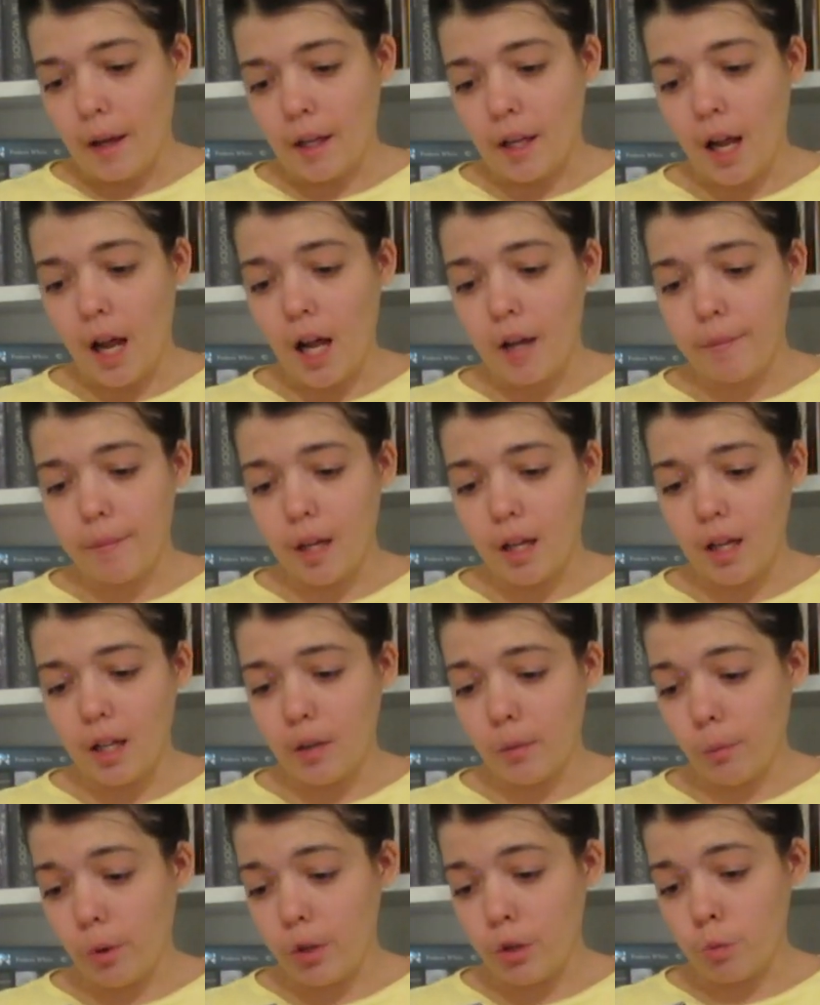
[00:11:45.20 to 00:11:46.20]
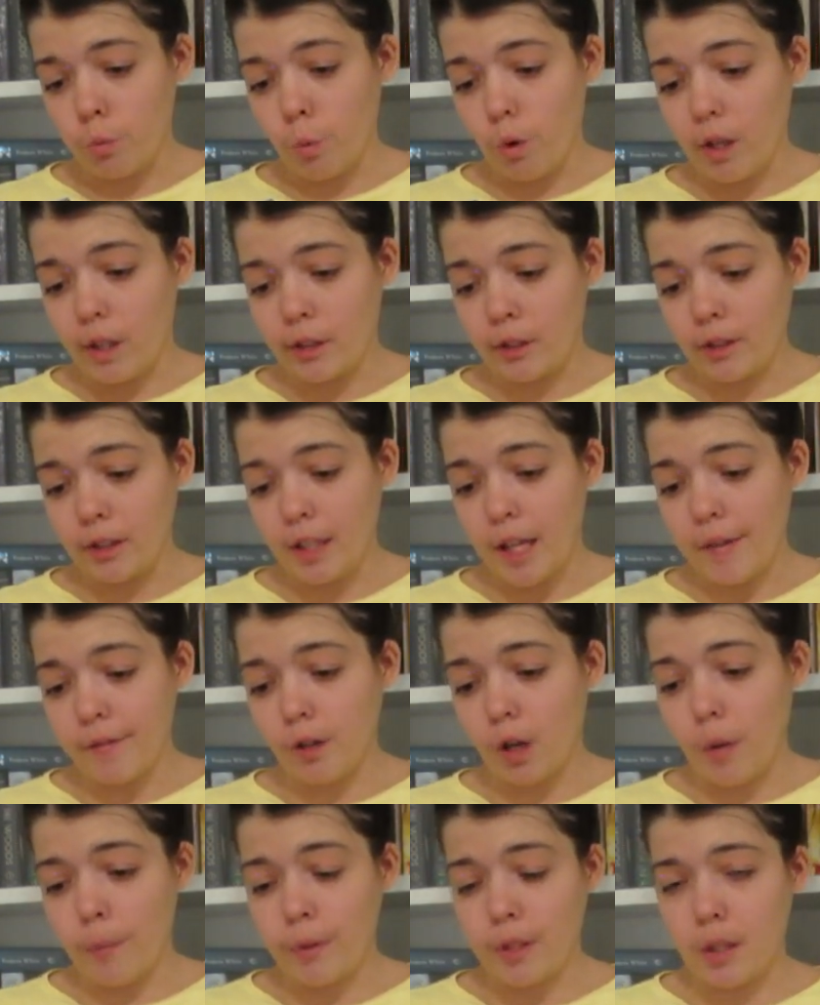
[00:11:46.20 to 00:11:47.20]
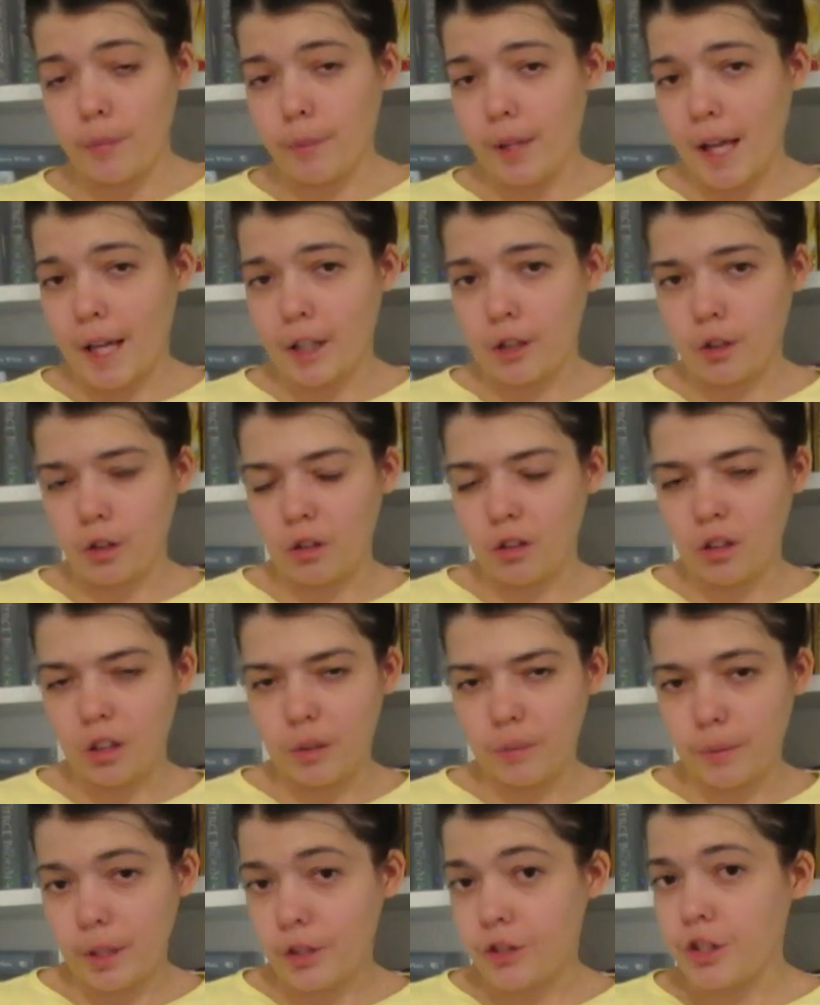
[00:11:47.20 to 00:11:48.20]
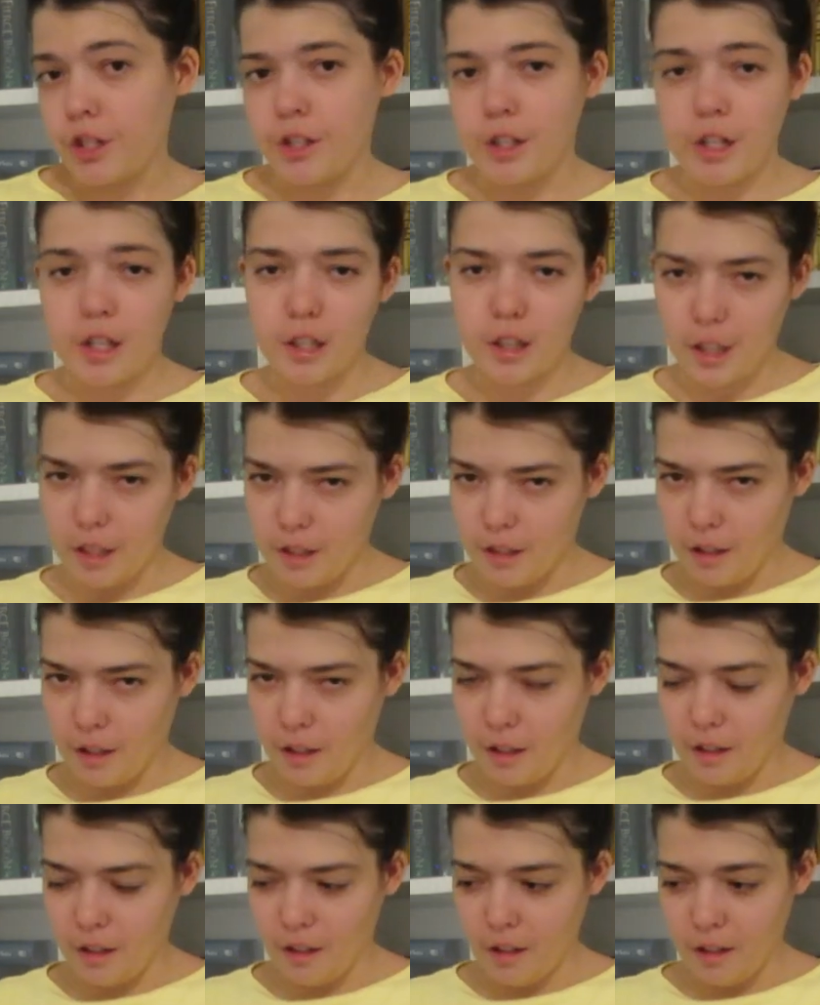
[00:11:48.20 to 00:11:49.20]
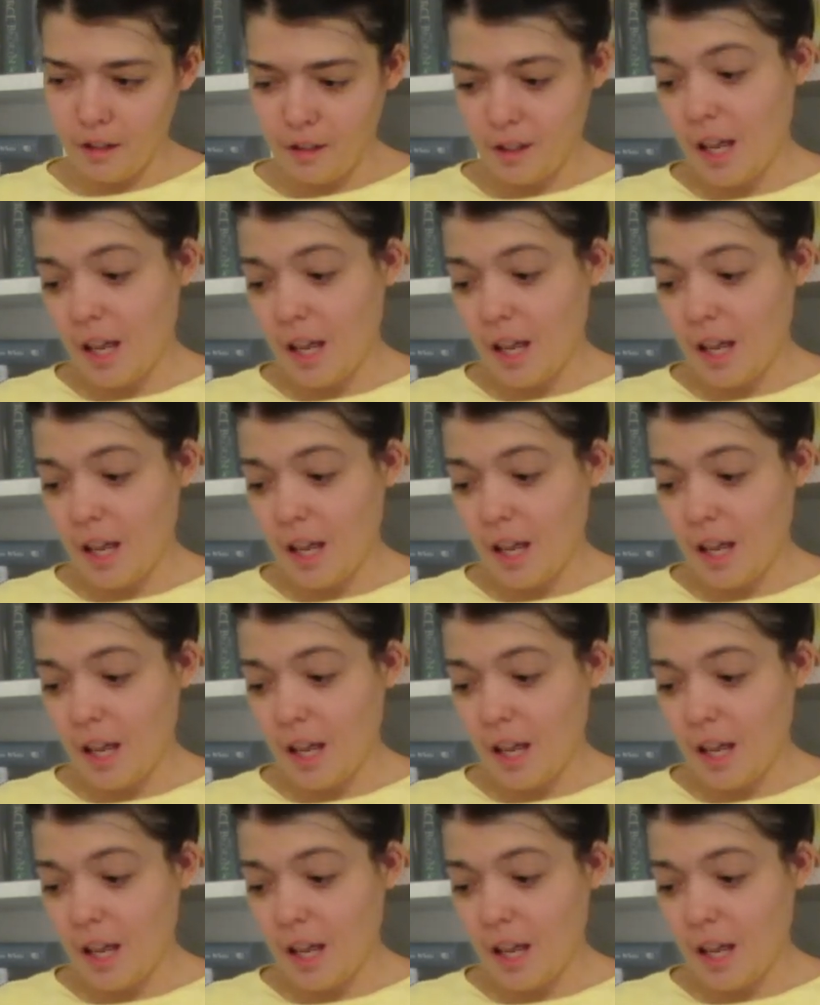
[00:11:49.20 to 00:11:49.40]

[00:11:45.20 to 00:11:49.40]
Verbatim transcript: Karma was warned to never open the black door, but she didn't listen.